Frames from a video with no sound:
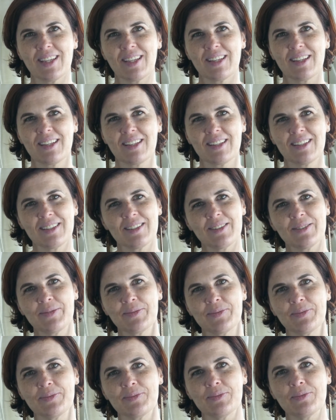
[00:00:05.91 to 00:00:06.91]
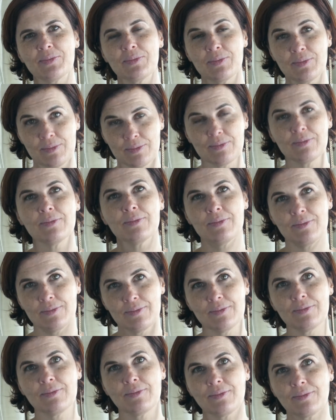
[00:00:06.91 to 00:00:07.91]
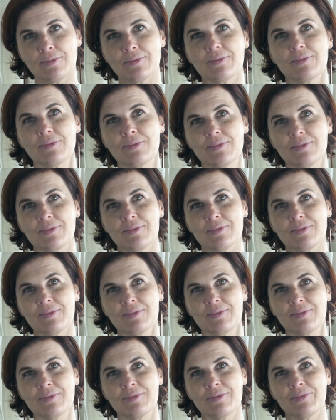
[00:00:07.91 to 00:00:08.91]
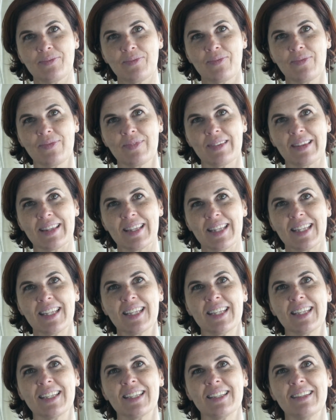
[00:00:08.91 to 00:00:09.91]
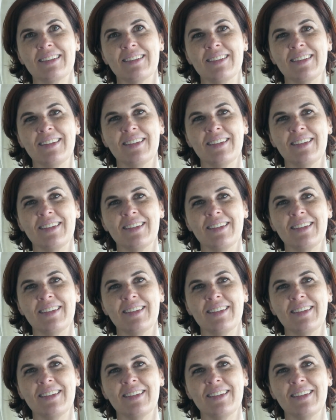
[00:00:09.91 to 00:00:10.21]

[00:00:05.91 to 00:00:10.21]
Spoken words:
I'd like you to start with putting us in the picture of you a little bit.